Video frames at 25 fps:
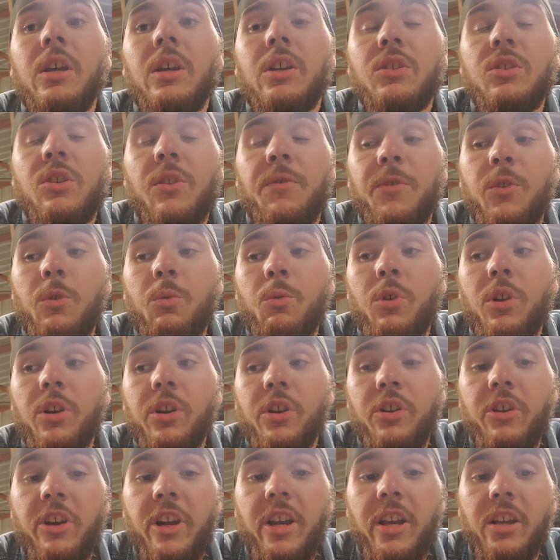so if you want
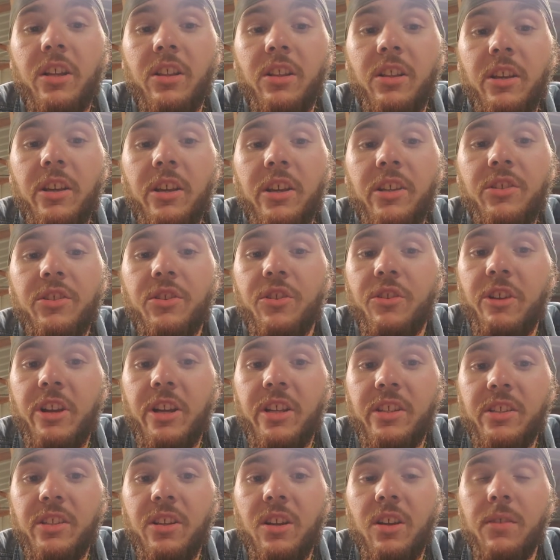a great clutch,
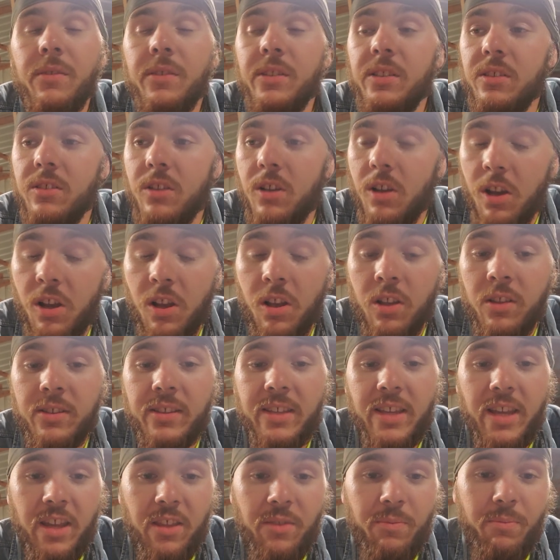great service, call
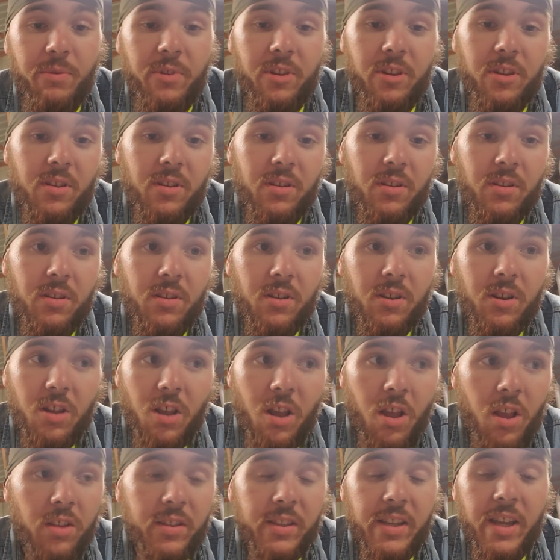South Bend.
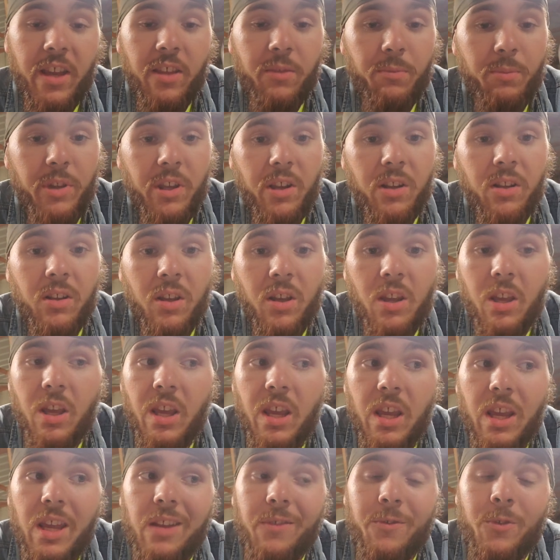Call South Bend.
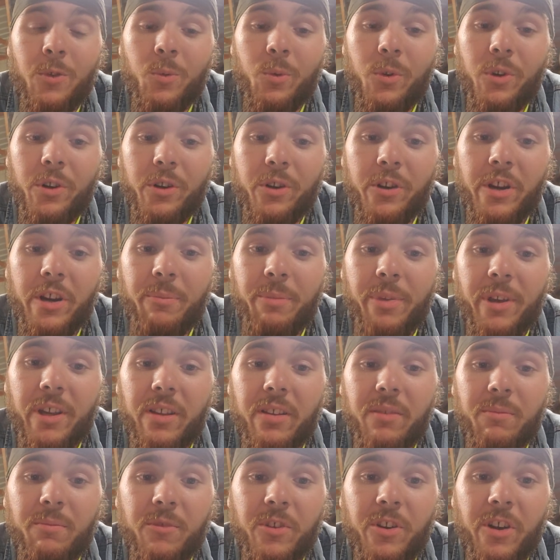And if you want a
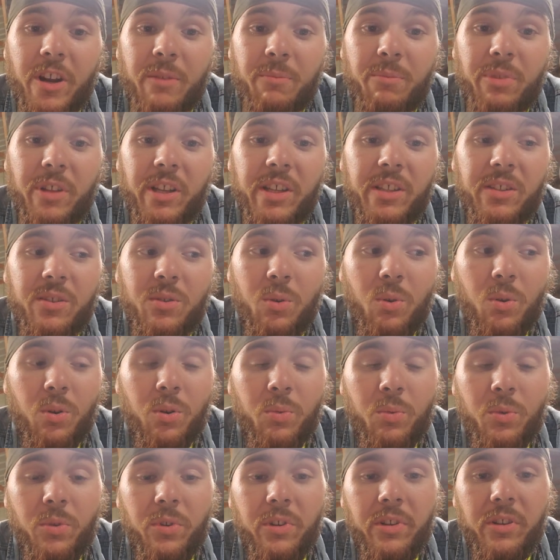great place to
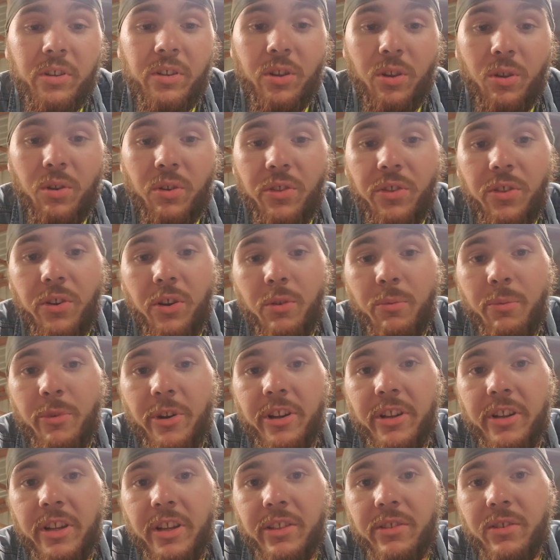order one, go to
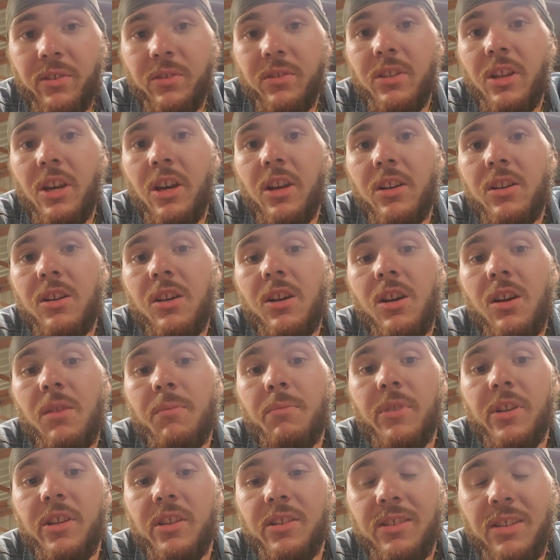
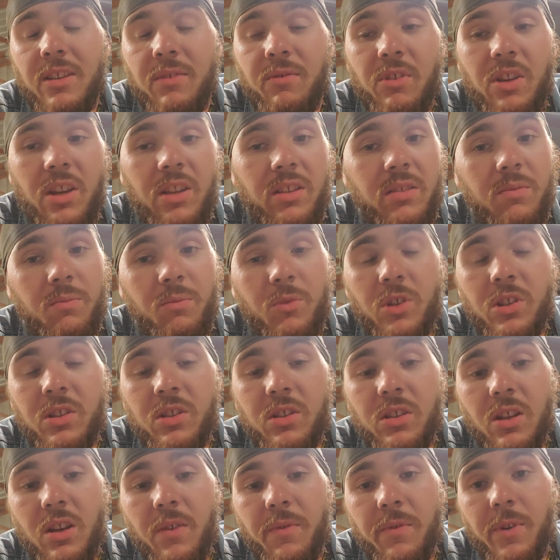thoroughbreddiesels.com because they've got some good
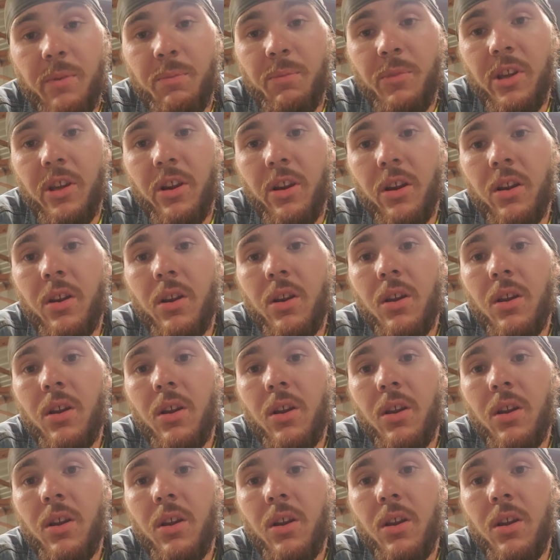stuff up there.